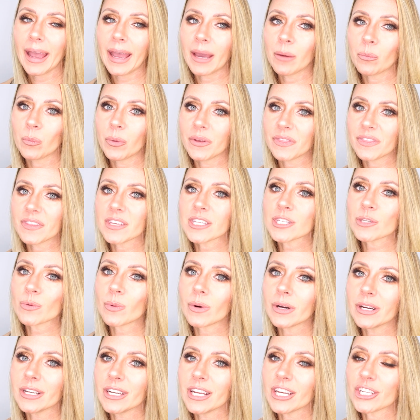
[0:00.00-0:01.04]
And with this
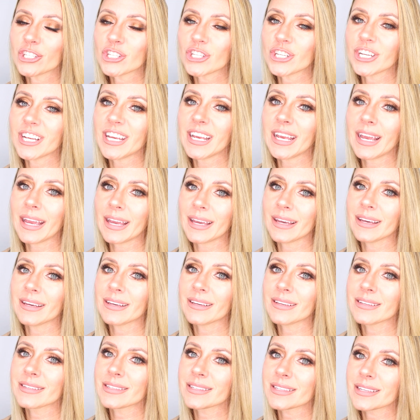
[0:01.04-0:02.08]
one, she
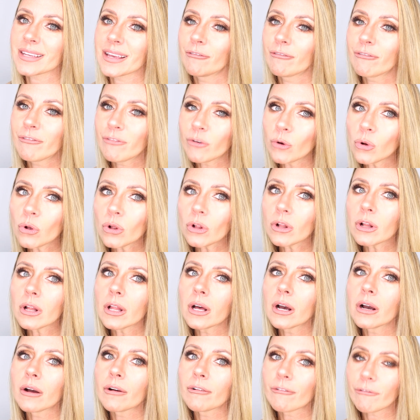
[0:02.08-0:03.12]
is
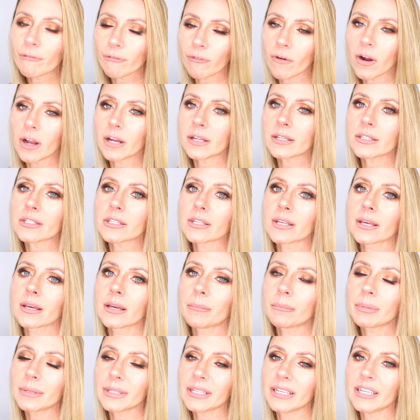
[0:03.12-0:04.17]
full front
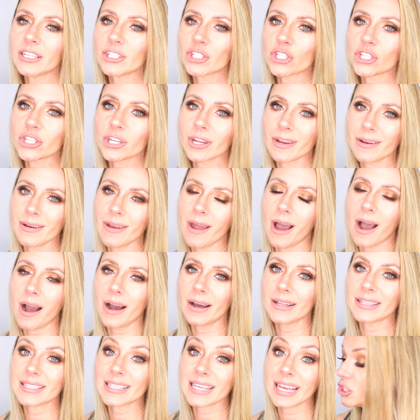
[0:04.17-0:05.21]
bleached
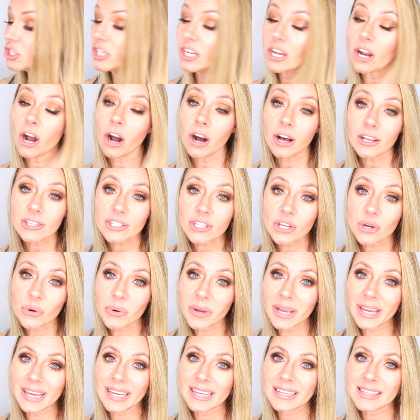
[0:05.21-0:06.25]
knots. She also
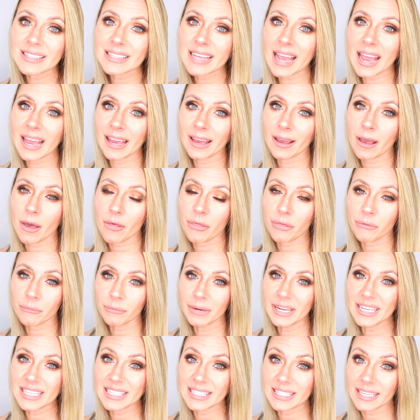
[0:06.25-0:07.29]
is a
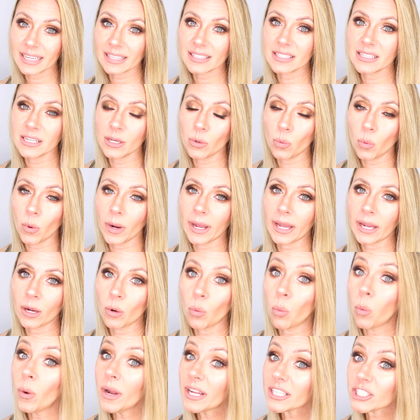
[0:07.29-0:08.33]
360 wig,
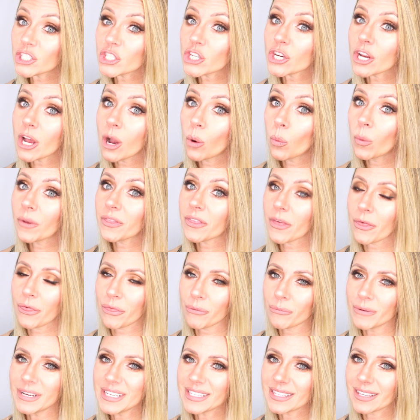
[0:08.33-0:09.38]
which with a
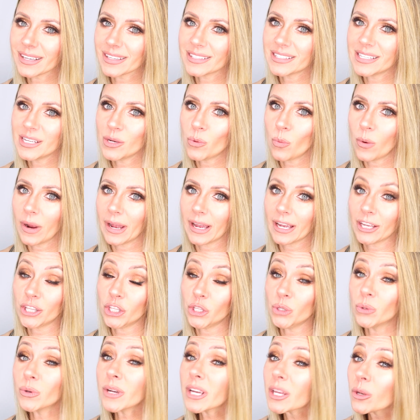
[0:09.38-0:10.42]
360
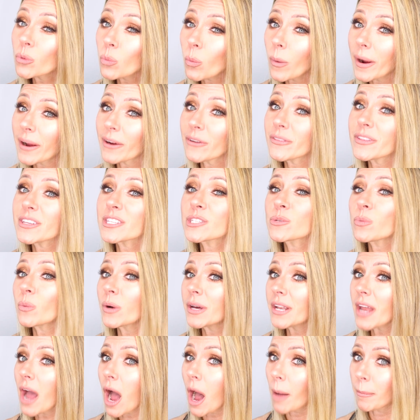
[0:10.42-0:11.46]
wig, you can wear this
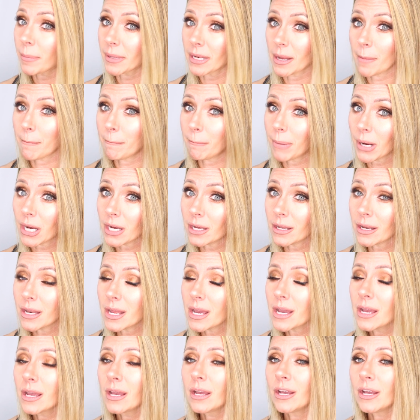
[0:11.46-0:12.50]
one up in a bun.